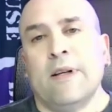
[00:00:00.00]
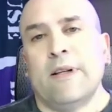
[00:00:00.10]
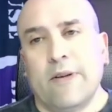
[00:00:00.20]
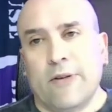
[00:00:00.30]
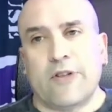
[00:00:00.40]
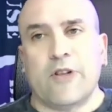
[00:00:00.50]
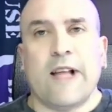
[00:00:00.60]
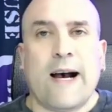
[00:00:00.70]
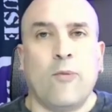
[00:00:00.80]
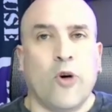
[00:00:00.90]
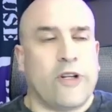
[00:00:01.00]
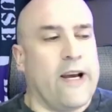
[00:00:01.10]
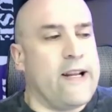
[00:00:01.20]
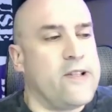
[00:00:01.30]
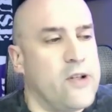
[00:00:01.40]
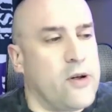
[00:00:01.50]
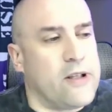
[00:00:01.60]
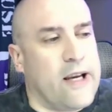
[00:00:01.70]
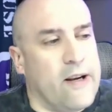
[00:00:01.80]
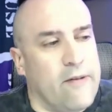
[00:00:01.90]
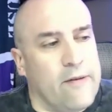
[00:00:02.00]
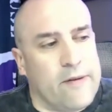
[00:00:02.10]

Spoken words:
there's a lot more tight ends you can kind of